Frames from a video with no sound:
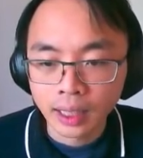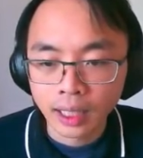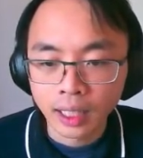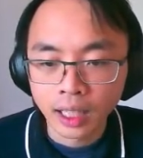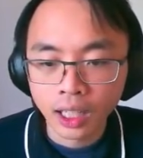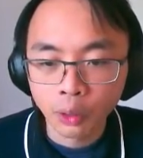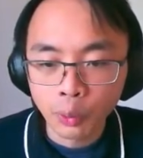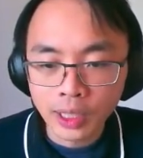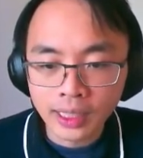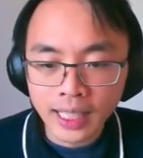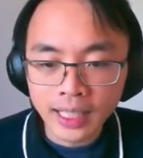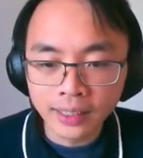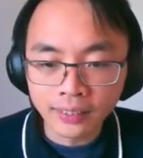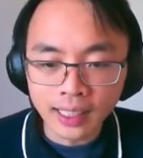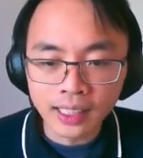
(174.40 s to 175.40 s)
which again
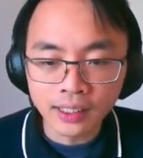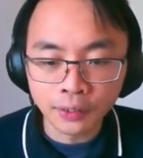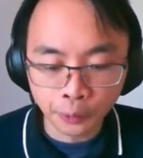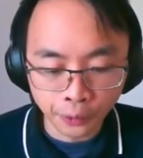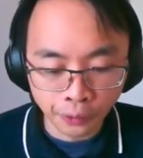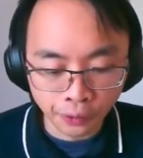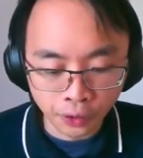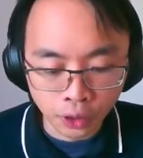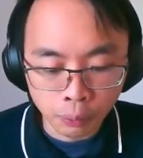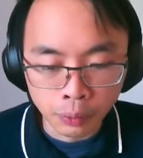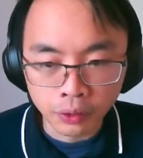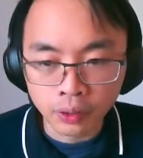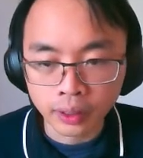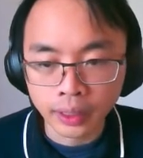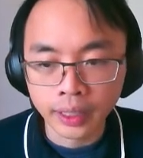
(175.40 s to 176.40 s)
it's easy for us as humans
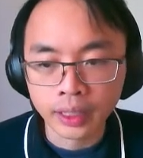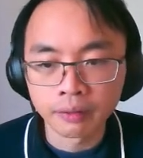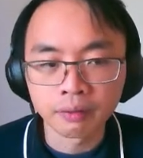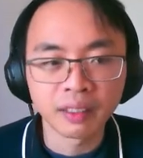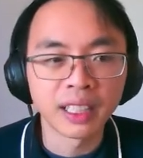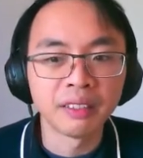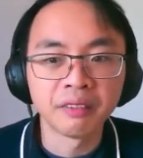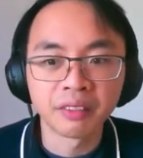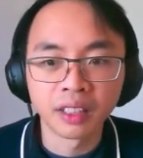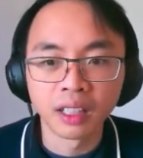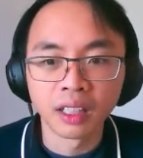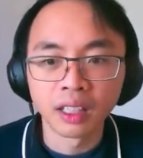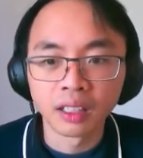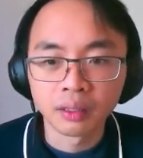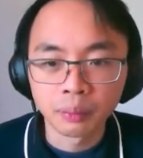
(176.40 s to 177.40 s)
to kind of
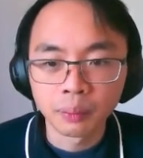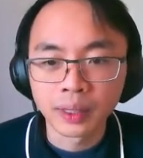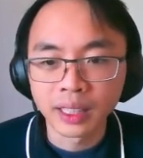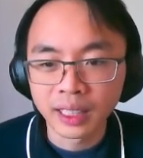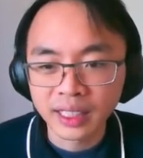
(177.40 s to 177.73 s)
infer and be like,